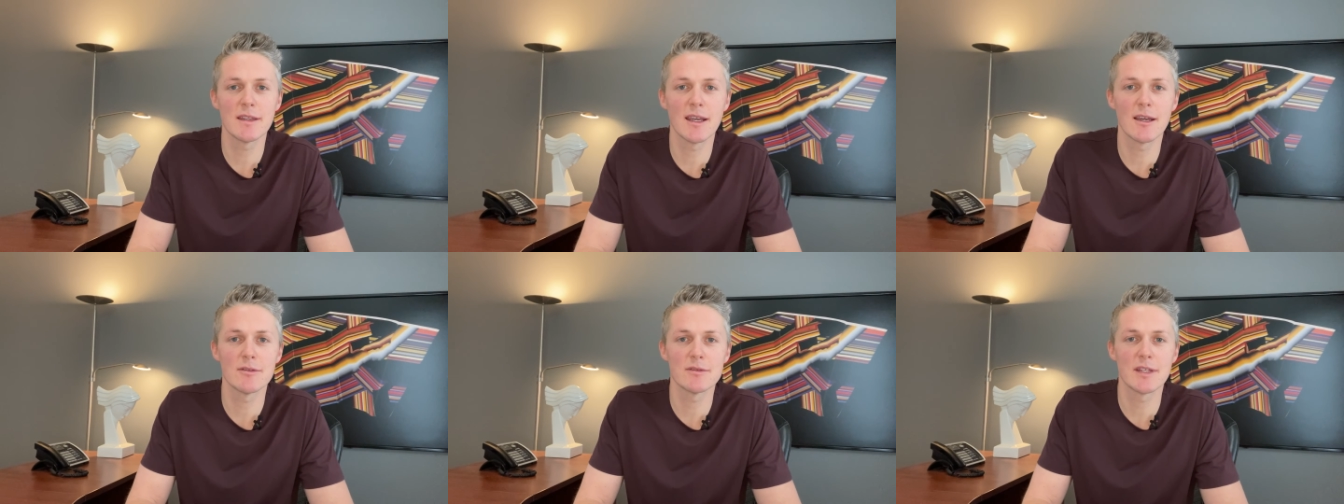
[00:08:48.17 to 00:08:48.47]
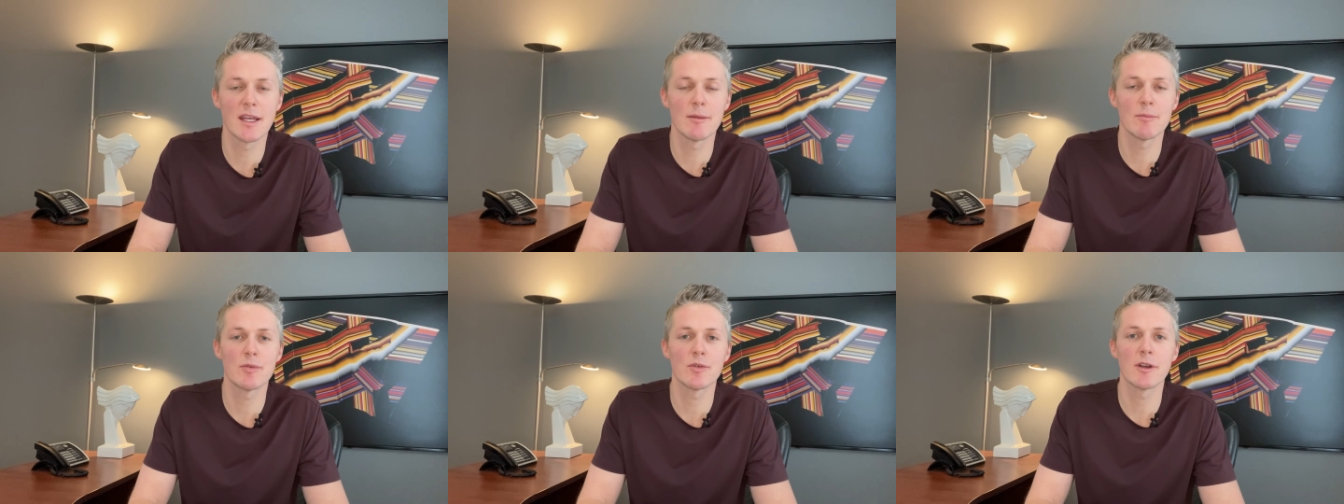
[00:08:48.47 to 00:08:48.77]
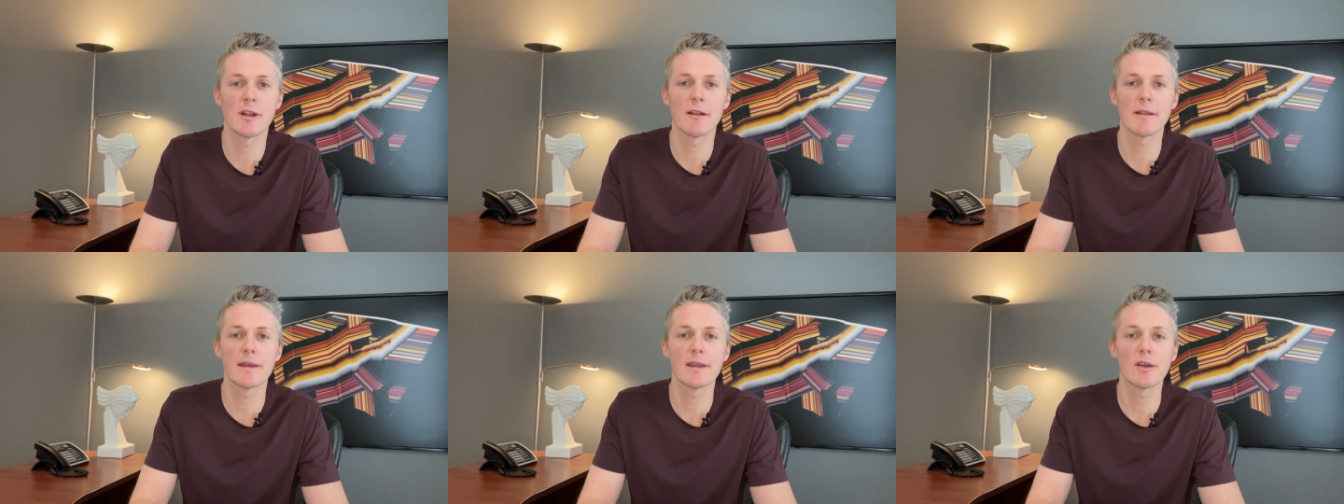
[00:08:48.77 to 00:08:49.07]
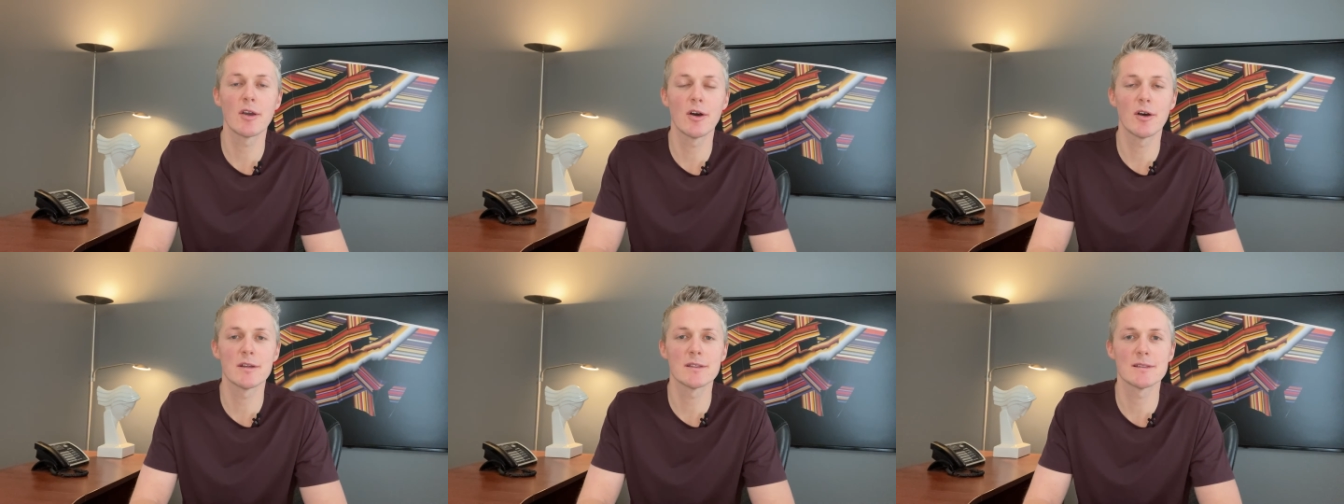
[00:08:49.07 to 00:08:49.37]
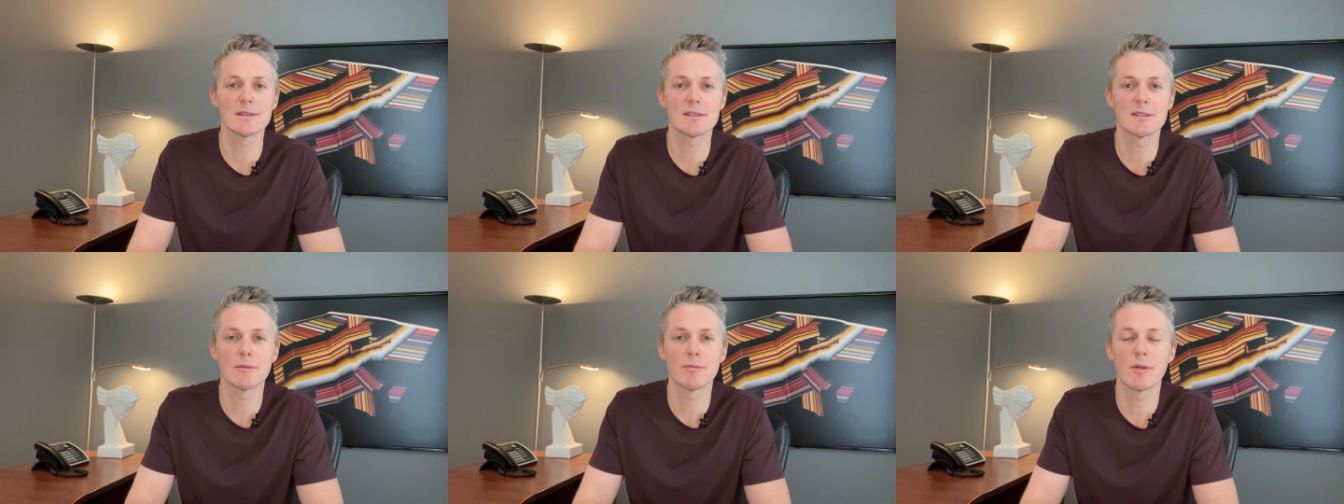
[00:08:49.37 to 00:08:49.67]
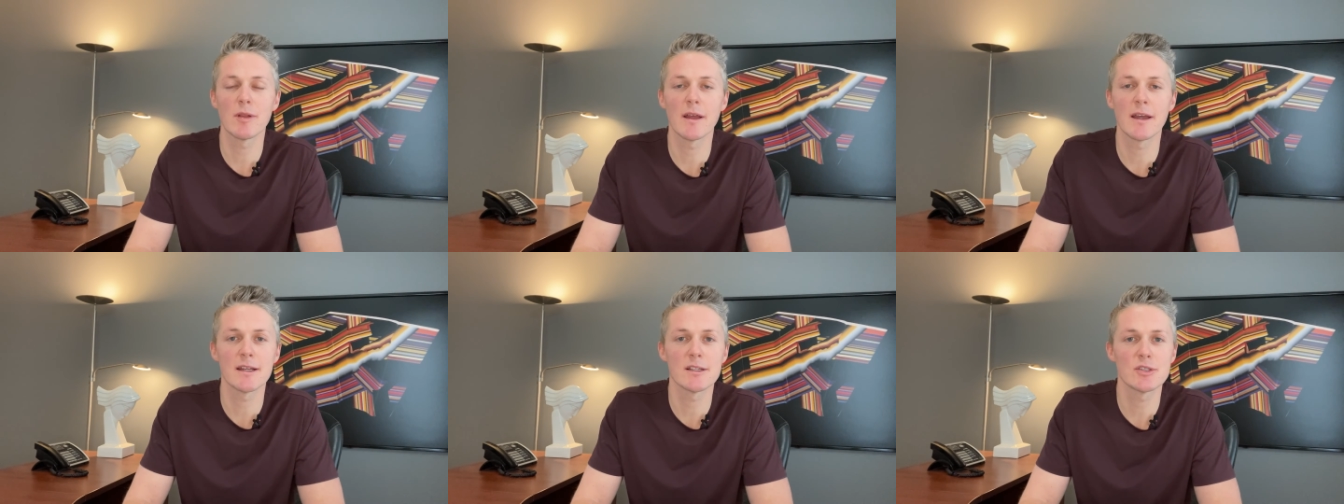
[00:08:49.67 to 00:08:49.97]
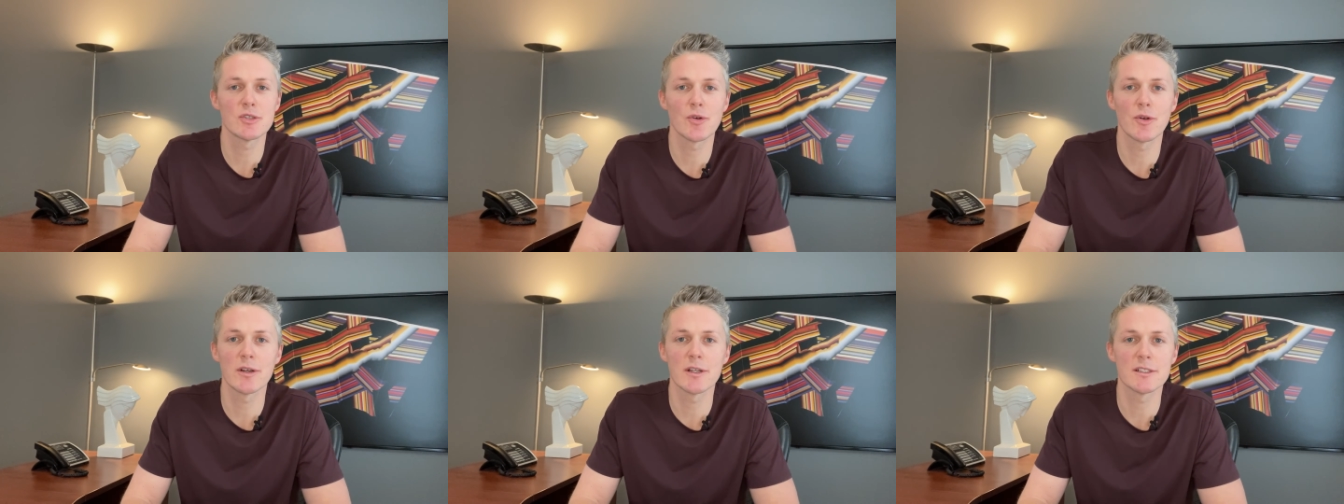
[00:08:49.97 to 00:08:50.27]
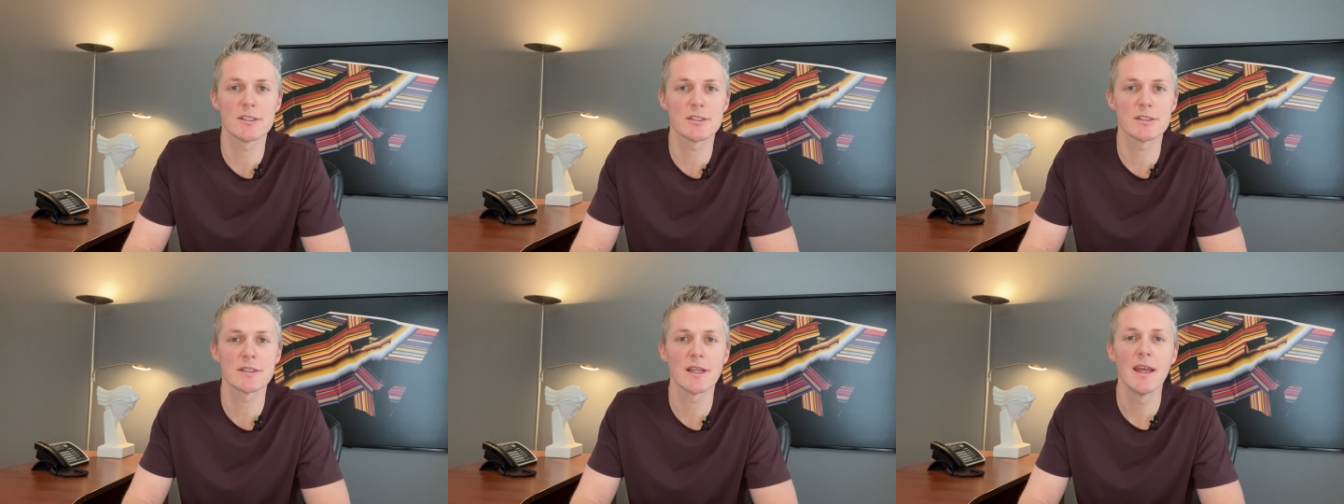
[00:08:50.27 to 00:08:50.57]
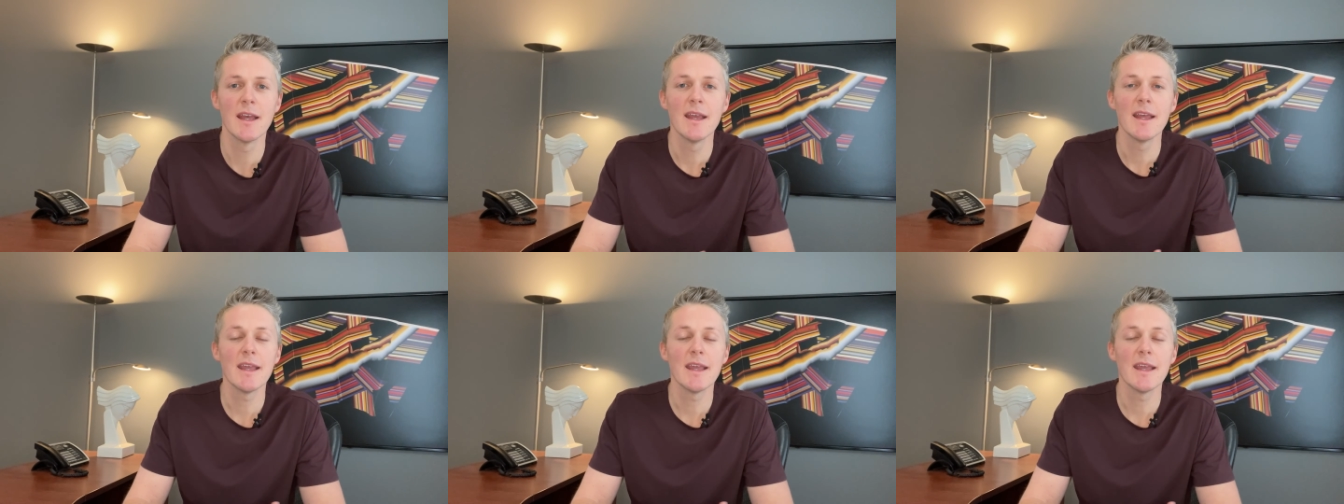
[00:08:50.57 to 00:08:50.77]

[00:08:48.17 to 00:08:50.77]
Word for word: down temporarily, causing supply shortages.